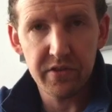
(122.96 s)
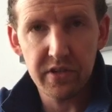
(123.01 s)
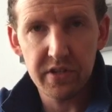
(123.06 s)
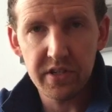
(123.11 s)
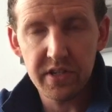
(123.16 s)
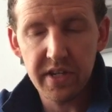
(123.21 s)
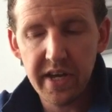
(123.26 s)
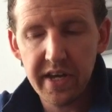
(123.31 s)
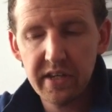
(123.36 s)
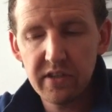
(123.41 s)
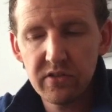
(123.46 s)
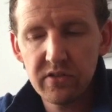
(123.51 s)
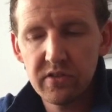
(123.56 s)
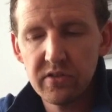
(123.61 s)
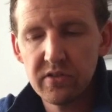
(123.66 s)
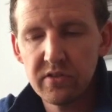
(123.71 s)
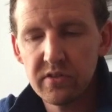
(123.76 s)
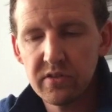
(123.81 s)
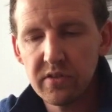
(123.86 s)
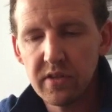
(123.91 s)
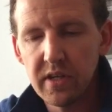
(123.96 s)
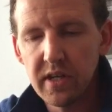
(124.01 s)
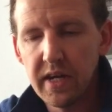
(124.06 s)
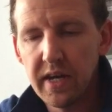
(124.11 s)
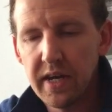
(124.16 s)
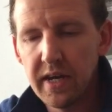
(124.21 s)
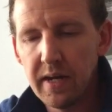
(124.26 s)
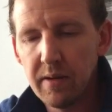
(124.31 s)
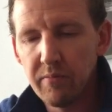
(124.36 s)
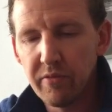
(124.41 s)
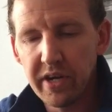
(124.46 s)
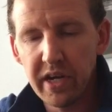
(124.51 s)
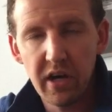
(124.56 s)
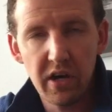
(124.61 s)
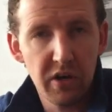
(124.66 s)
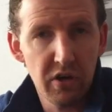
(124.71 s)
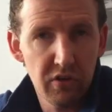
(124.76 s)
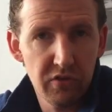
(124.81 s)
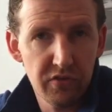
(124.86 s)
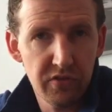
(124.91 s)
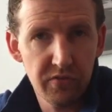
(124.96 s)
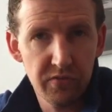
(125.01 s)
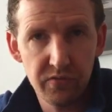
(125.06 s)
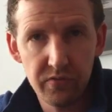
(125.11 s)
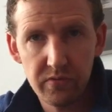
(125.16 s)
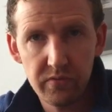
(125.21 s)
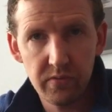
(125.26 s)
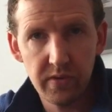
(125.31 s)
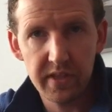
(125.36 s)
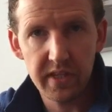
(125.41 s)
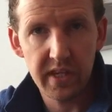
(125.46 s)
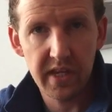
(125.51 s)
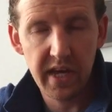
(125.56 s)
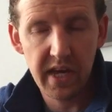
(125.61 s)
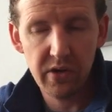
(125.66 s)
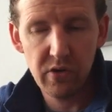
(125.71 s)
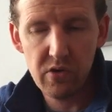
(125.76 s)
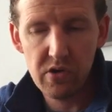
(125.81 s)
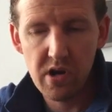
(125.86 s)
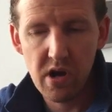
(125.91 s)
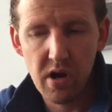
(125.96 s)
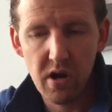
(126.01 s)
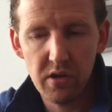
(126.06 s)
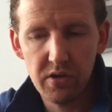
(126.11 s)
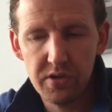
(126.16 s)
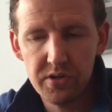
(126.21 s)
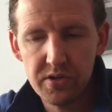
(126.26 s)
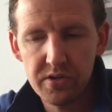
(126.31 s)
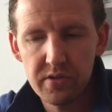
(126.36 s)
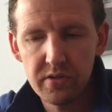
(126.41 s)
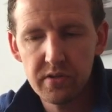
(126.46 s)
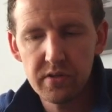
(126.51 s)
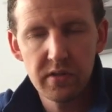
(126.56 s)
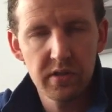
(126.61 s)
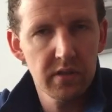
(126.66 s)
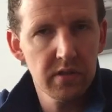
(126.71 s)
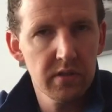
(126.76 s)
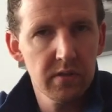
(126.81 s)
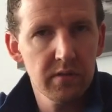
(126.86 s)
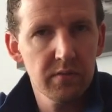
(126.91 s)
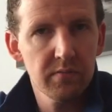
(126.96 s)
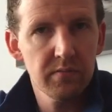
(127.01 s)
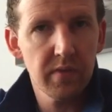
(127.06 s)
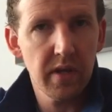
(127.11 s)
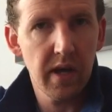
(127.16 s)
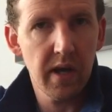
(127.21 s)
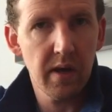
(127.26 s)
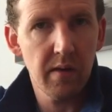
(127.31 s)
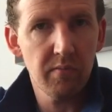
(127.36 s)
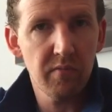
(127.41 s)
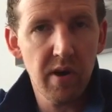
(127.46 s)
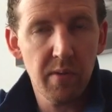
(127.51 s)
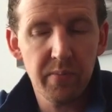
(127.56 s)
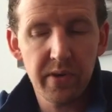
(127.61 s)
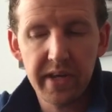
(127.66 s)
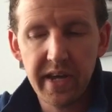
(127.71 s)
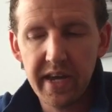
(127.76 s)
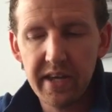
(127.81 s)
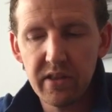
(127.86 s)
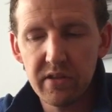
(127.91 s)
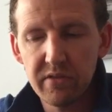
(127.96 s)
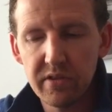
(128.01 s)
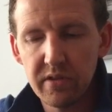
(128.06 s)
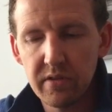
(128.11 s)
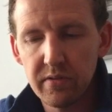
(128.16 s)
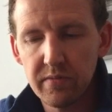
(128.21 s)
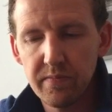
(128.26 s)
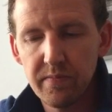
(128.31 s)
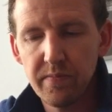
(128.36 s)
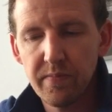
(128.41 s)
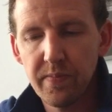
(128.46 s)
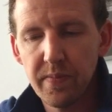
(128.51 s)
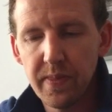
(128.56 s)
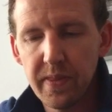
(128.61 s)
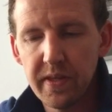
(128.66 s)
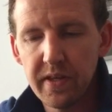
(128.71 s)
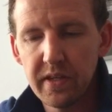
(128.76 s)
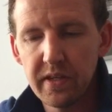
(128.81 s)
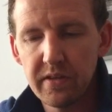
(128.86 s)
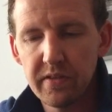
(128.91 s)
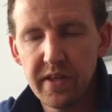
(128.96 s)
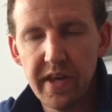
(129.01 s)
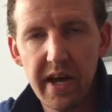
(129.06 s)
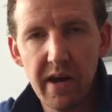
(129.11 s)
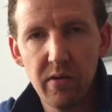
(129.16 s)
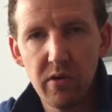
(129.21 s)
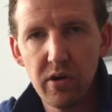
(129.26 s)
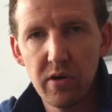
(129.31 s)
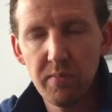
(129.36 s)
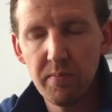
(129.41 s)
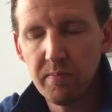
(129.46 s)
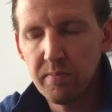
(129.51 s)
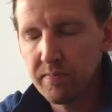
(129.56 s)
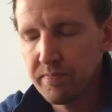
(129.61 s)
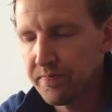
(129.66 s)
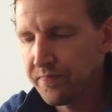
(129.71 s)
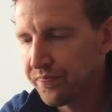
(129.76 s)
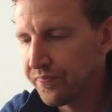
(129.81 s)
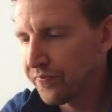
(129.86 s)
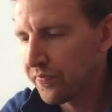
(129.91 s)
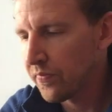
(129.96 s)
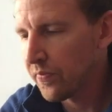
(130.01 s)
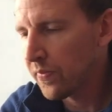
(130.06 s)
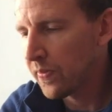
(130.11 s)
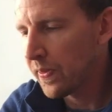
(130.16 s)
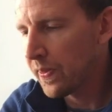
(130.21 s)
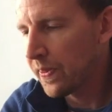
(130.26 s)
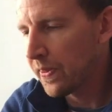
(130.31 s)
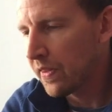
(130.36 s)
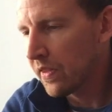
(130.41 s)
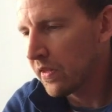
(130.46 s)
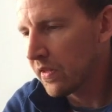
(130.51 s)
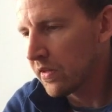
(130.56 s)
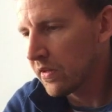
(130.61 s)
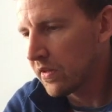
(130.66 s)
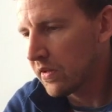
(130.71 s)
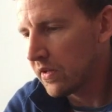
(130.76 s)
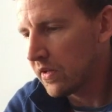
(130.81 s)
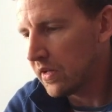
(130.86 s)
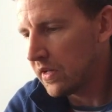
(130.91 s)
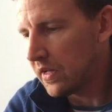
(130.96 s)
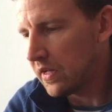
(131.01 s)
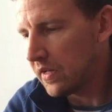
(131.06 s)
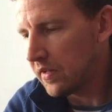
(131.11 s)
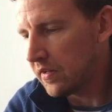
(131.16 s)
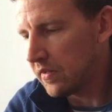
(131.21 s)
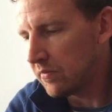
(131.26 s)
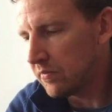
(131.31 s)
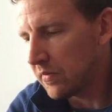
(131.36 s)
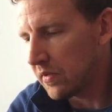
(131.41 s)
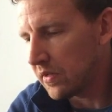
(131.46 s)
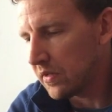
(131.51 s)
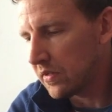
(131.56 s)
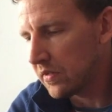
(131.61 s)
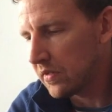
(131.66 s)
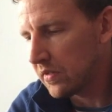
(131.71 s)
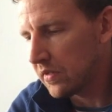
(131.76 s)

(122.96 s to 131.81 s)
30 days, um, regardless of whether you can or can't um, replicate the, the, the outcome. Um,